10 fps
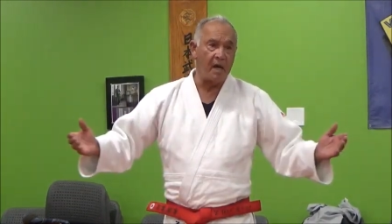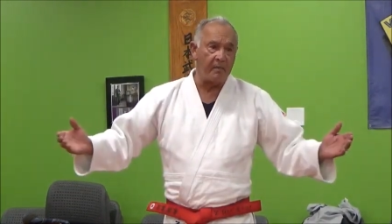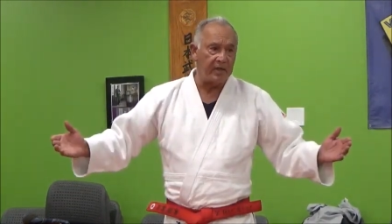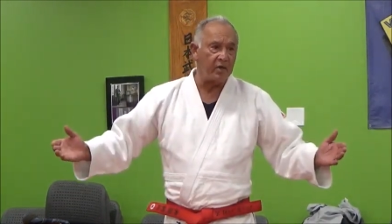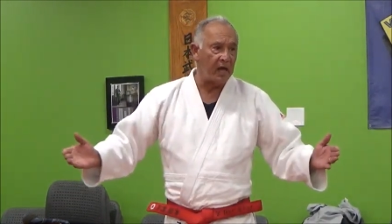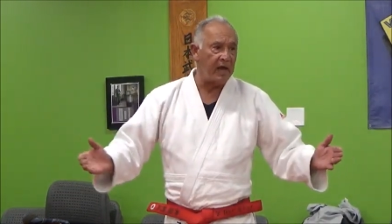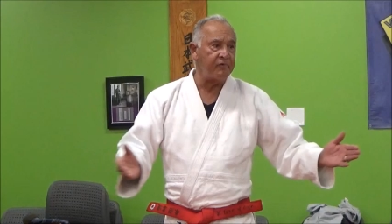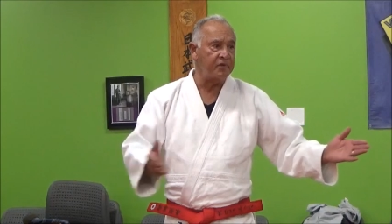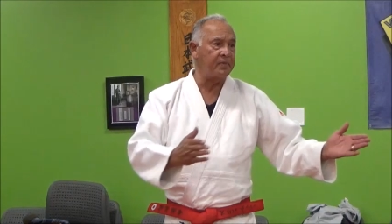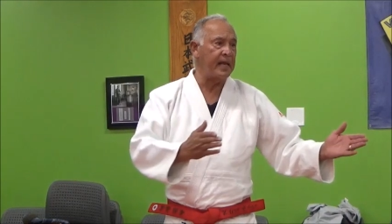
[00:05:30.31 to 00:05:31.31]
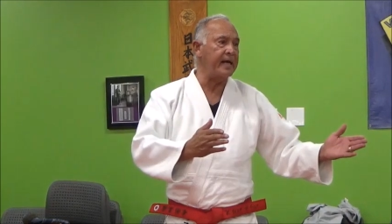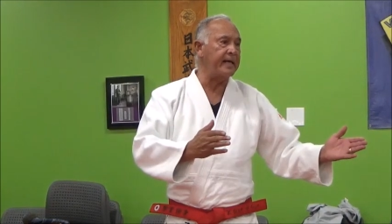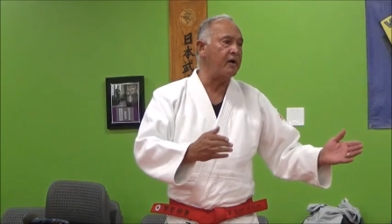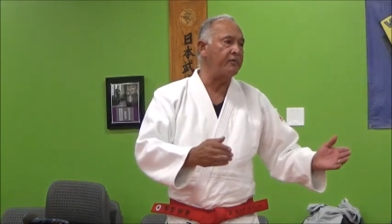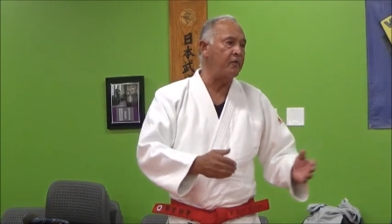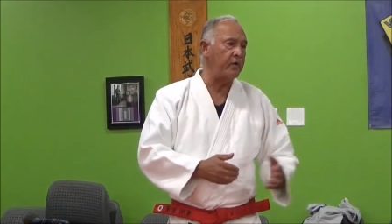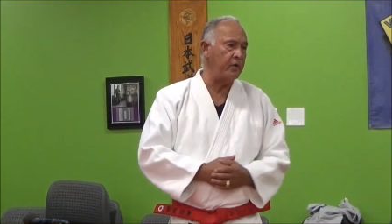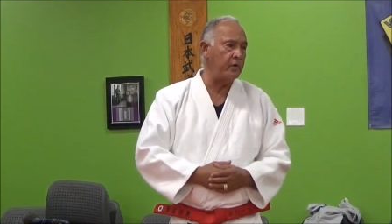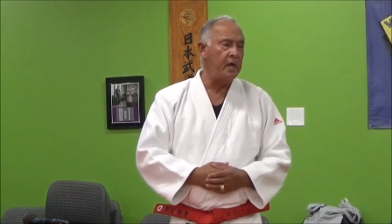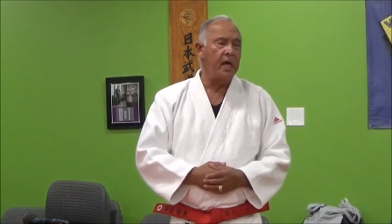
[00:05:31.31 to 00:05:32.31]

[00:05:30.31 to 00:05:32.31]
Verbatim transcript: I mean, your life was planned out for you,